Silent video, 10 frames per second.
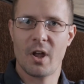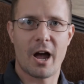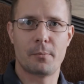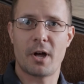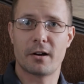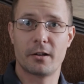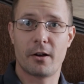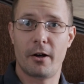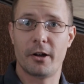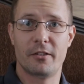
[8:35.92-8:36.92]
not going to
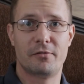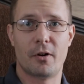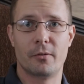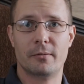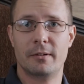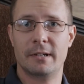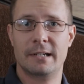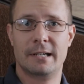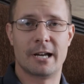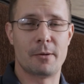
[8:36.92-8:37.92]
call you on the phone.
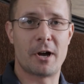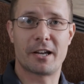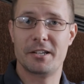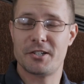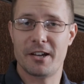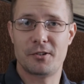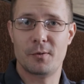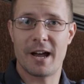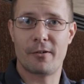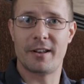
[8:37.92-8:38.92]
I'm not going to chase you
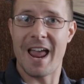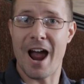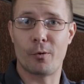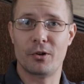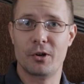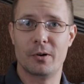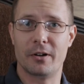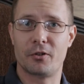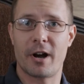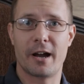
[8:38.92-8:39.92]
down and hound you
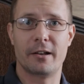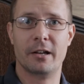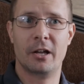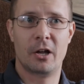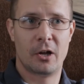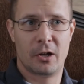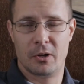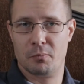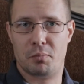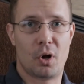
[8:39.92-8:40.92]
and try and
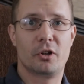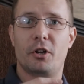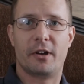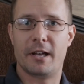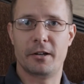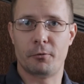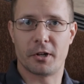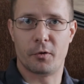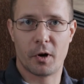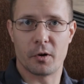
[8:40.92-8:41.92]
pull you in and
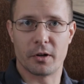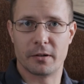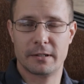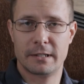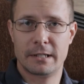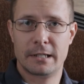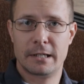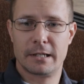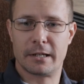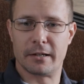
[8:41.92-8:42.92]
recruit you,
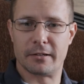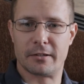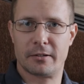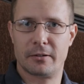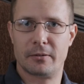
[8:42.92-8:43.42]
because